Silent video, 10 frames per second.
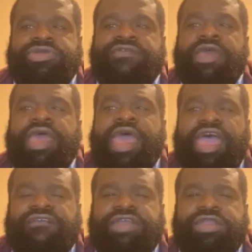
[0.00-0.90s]
of
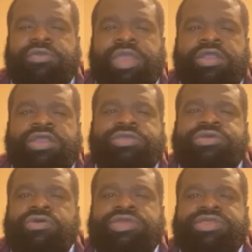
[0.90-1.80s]
African Americans
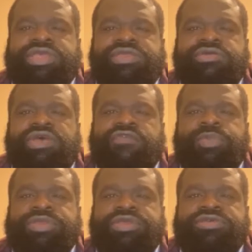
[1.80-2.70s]
holding senior level
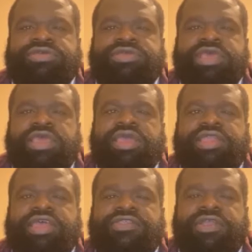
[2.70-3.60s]
positions
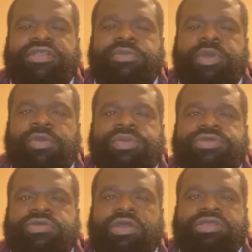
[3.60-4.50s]
in athletic
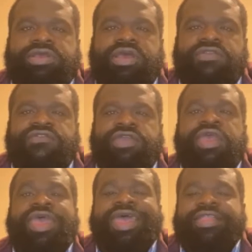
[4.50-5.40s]
departments across the country
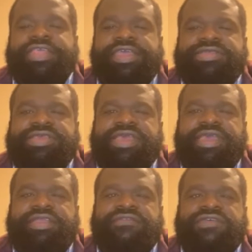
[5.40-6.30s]
at the
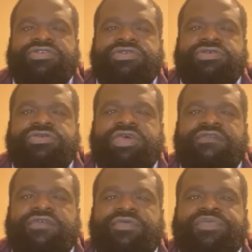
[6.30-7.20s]
NCAA Division II
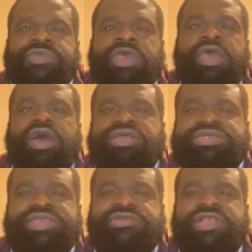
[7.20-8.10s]
level. A
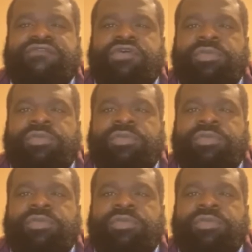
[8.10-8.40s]
senior level